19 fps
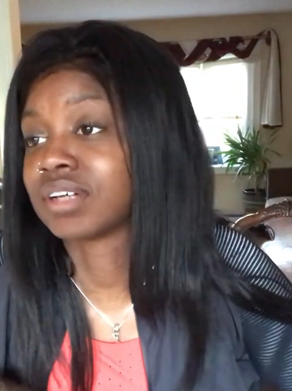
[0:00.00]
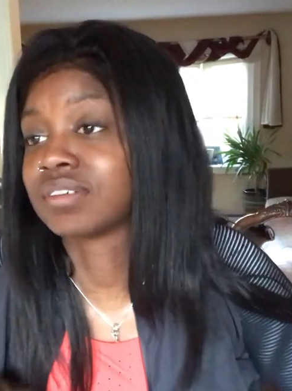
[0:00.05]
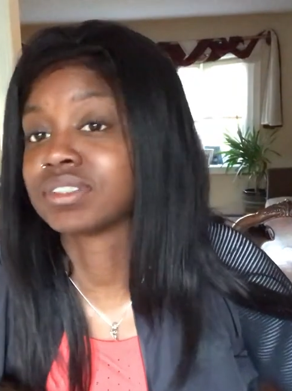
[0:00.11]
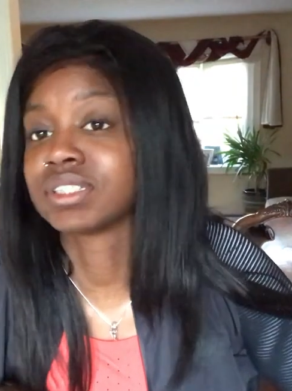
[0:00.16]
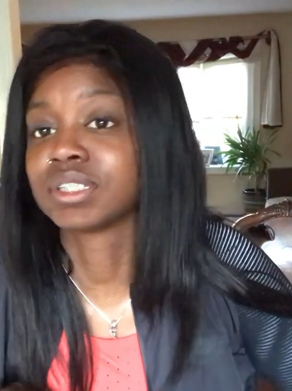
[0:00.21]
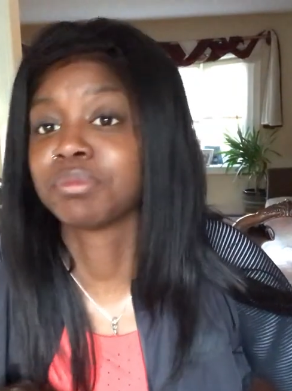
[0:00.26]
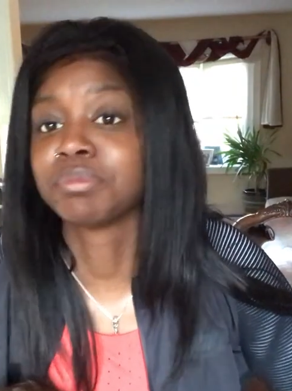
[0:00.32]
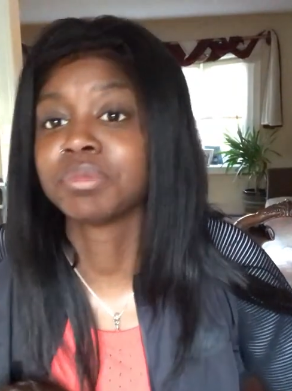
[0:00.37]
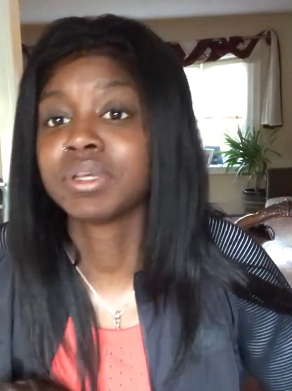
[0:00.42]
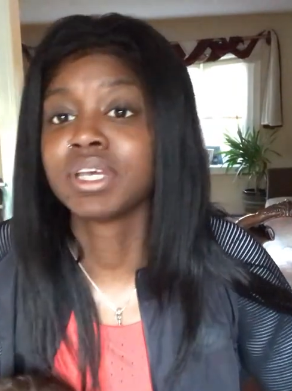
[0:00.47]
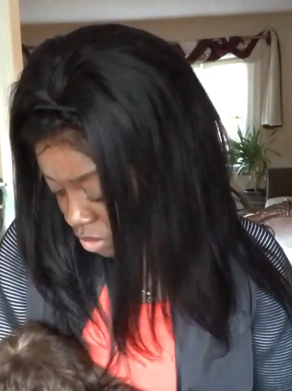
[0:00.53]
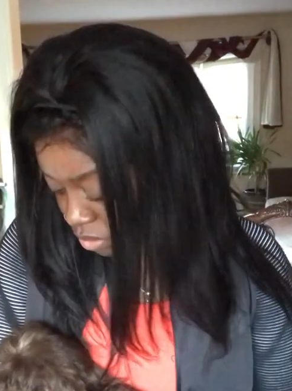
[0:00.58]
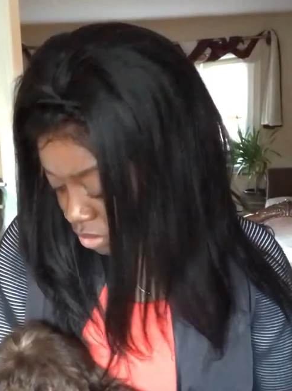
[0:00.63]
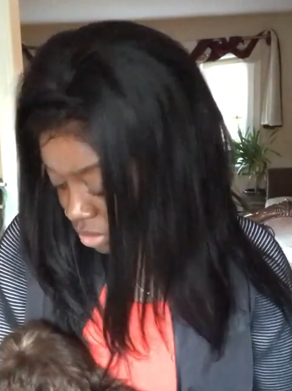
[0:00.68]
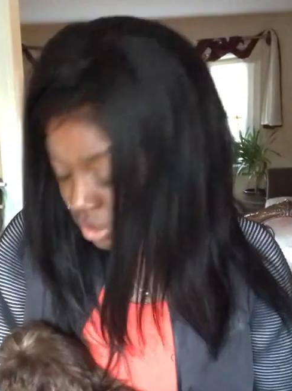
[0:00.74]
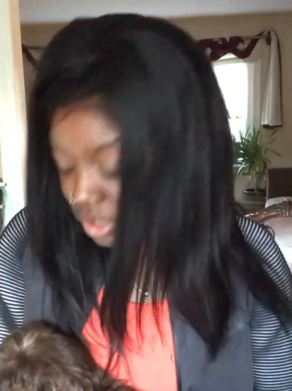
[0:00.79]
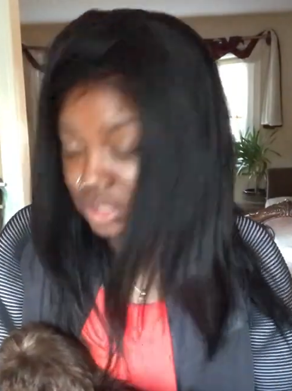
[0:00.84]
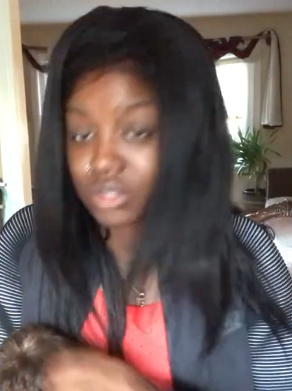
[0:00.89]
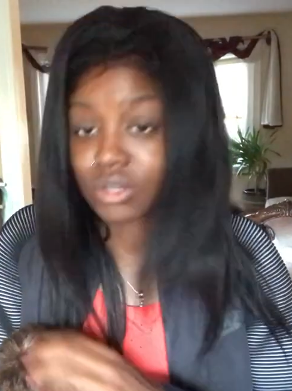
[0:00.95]
loves him. So we
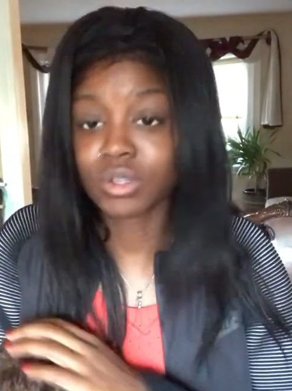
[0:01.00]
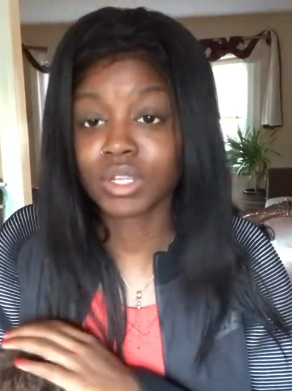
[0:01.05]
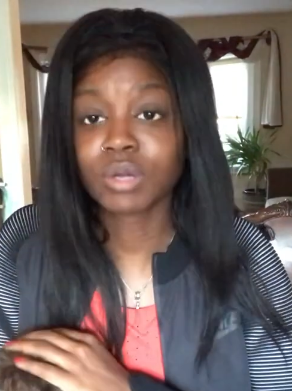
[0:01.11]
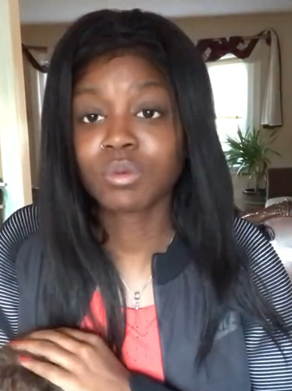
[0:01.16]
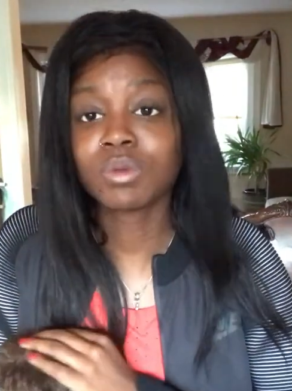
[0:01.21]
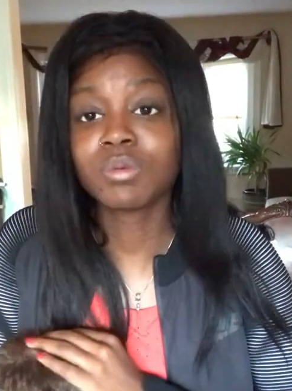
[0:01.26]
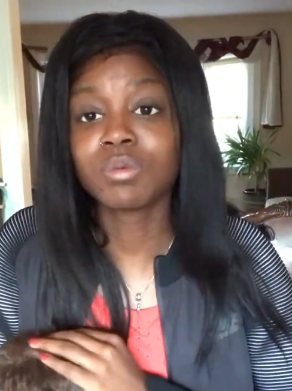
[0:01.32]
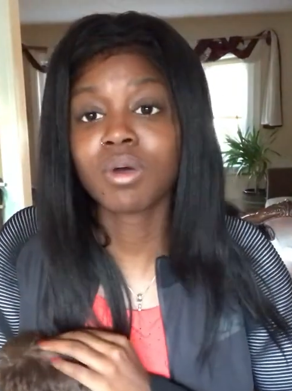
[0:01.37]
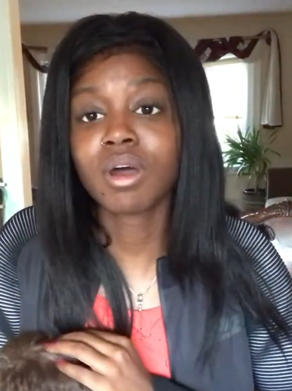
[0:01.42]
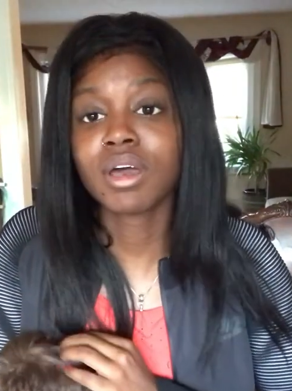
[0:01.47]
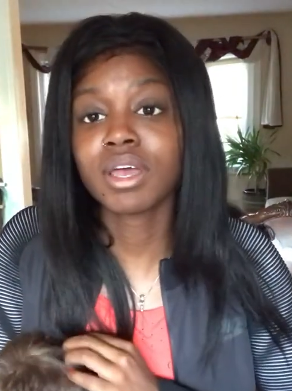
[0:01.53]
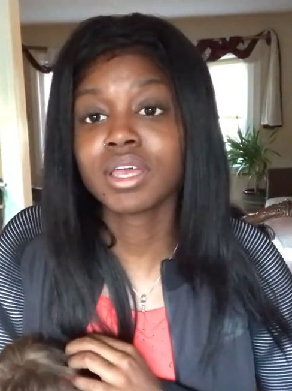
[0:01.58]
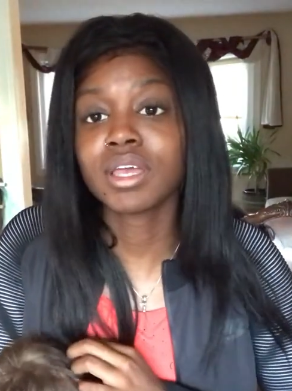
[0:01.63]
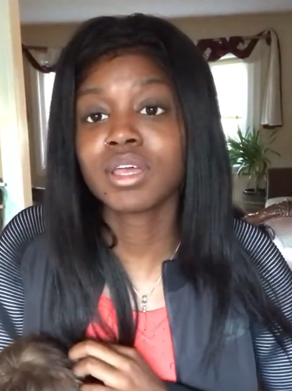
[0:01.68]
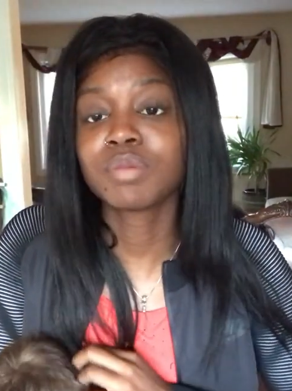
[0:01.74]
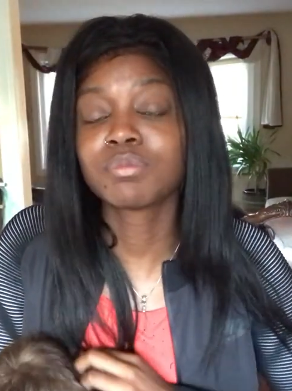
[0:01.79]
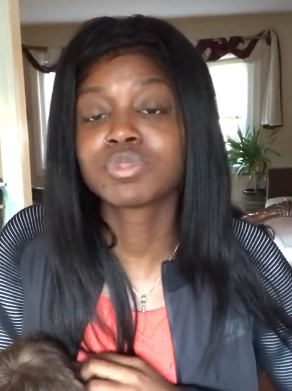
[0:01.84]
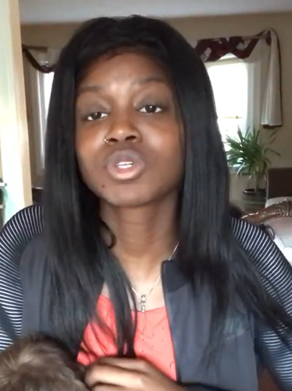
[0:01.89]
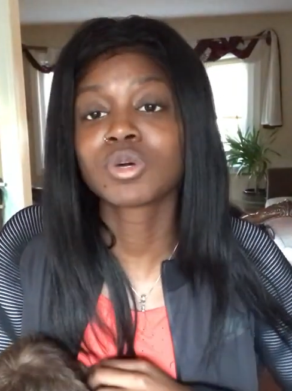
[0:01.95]
were like, no, like, we want him.